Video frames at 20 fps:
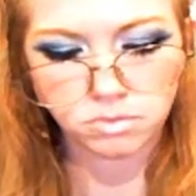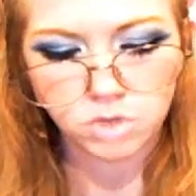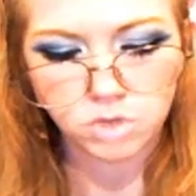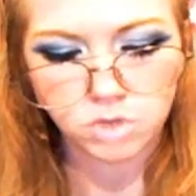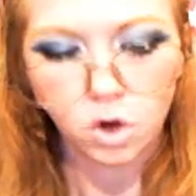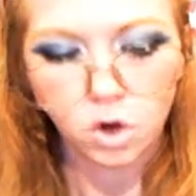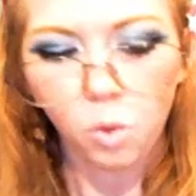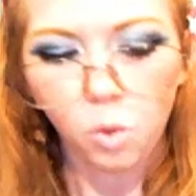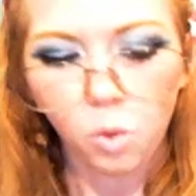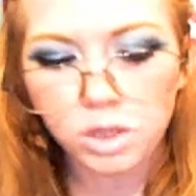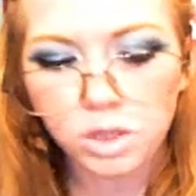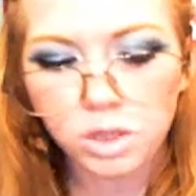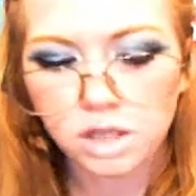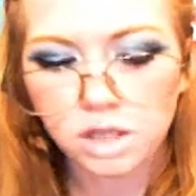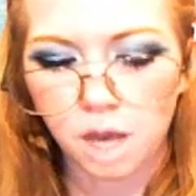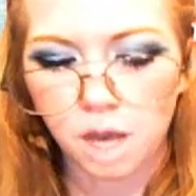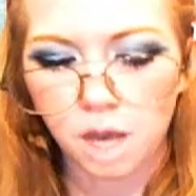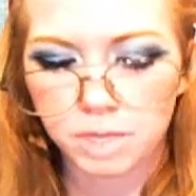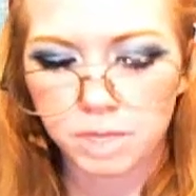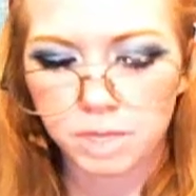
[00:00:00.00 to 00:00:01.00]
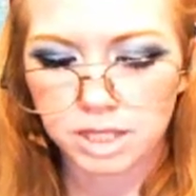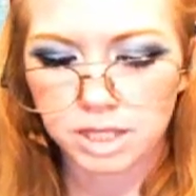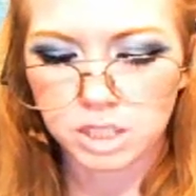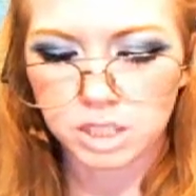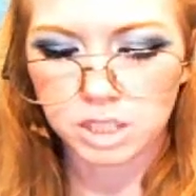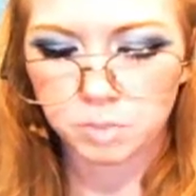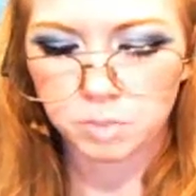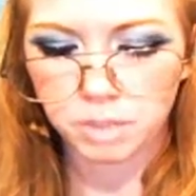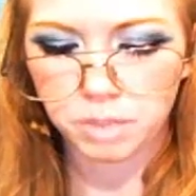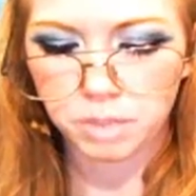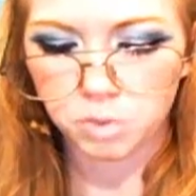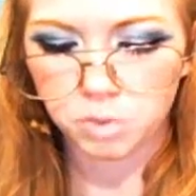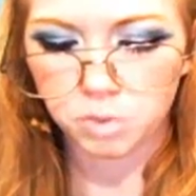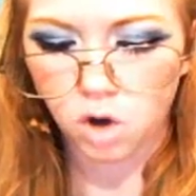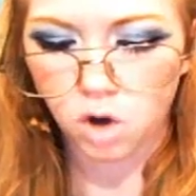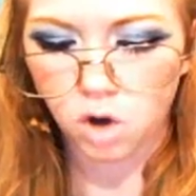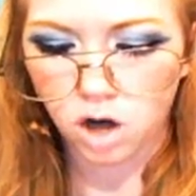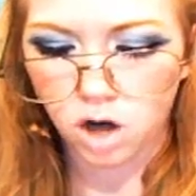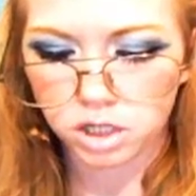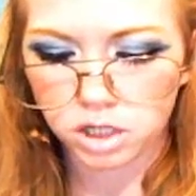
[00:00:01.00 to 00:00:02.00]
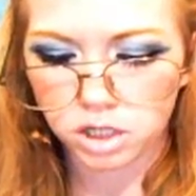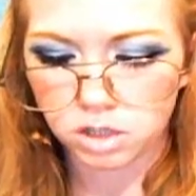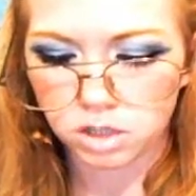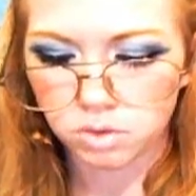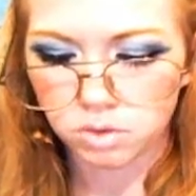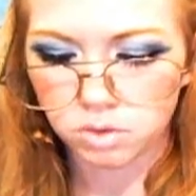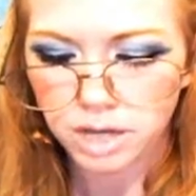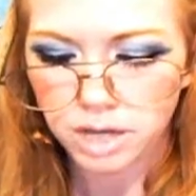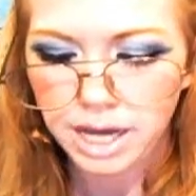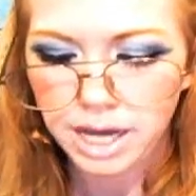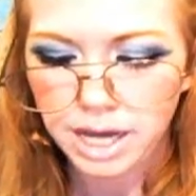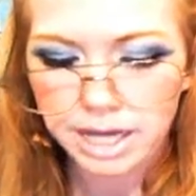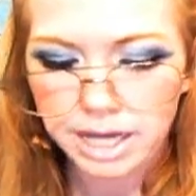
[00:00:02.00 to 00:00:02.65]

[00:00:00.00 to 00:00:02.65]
One topic these people argue is